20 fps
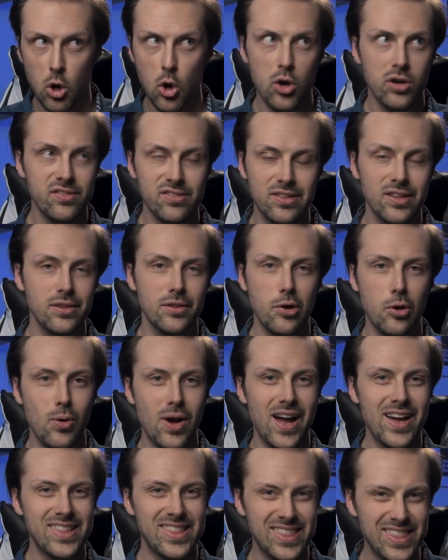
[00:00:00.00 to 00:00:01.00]
Honestly
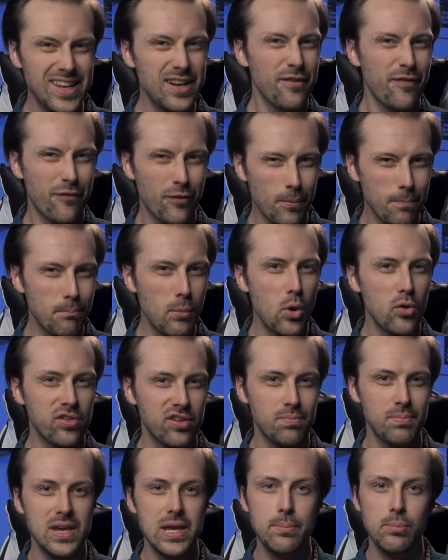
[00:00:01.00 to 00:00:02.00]
though, I think for
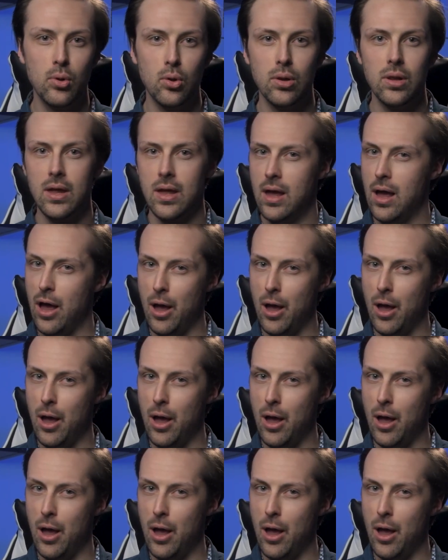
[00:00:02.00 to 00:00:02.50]
most people,